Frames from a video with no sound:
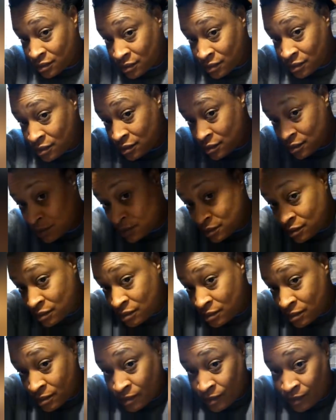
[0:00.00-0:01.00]

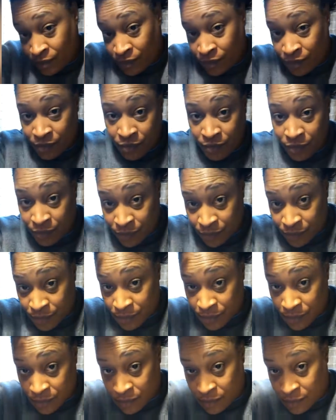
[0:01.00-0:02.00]

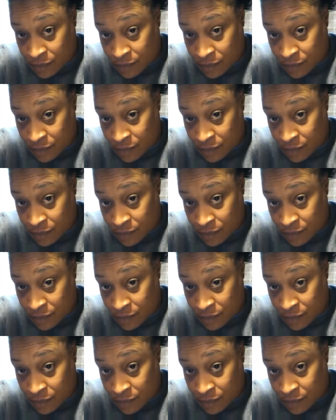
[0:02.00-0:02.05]
Nobody speaks.